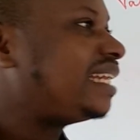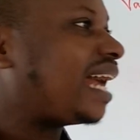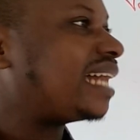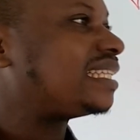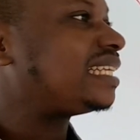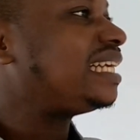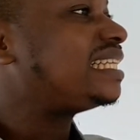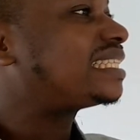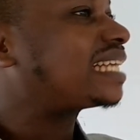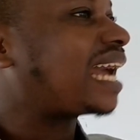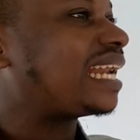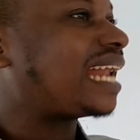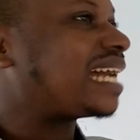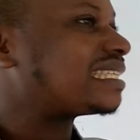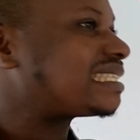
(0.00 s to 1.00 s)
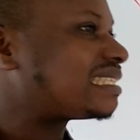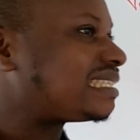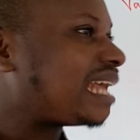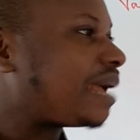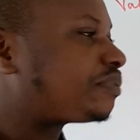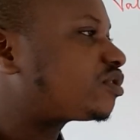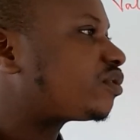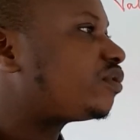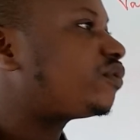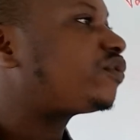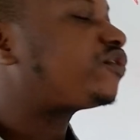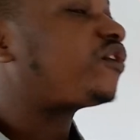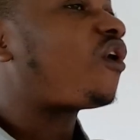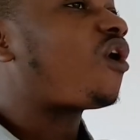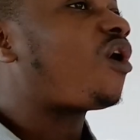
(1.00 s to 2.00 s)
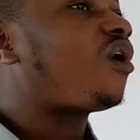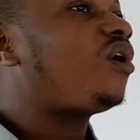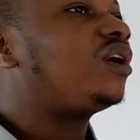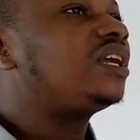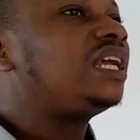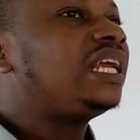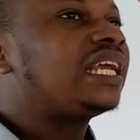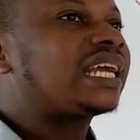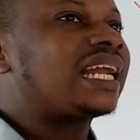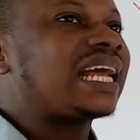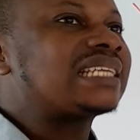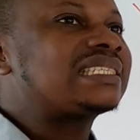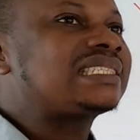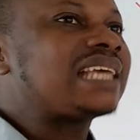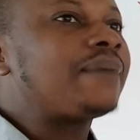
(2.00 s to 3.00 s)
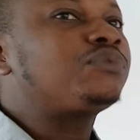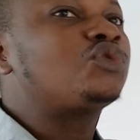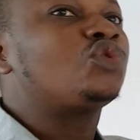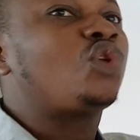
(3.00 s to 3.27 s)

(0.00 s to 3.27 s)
that it can accept to